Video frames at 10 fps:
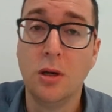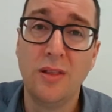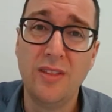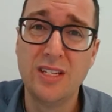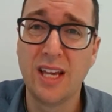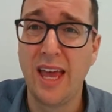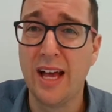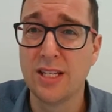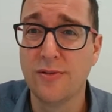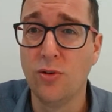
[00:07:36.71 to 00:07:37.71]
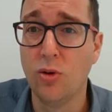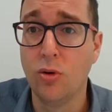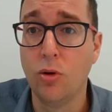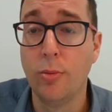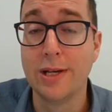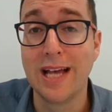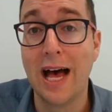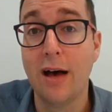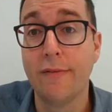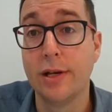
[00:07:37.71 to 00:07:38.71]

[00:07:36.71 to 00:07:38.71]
This accounts for almost $500